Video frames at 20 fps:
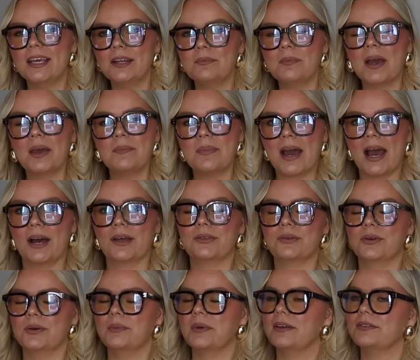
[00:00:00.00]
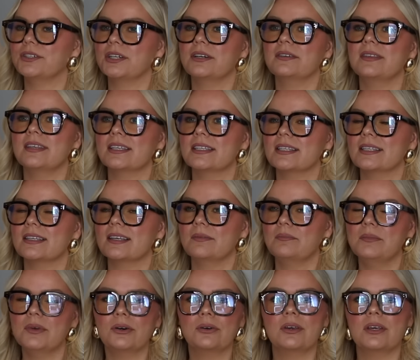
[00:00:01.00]
In my bathroom, I shared this
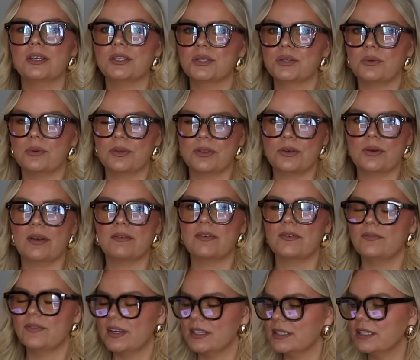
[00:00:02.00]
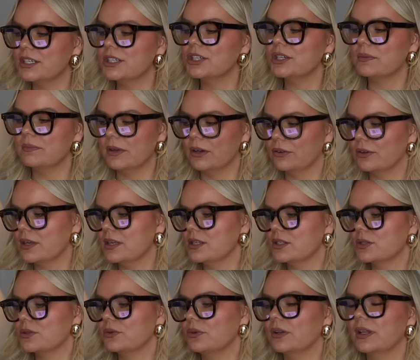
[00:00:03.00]
milking stool with you. I have a vintage
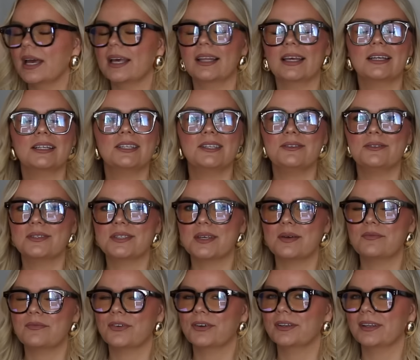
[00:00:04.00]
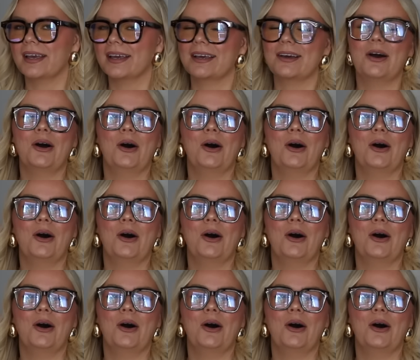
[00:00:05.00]
milking stool. I like to use them for like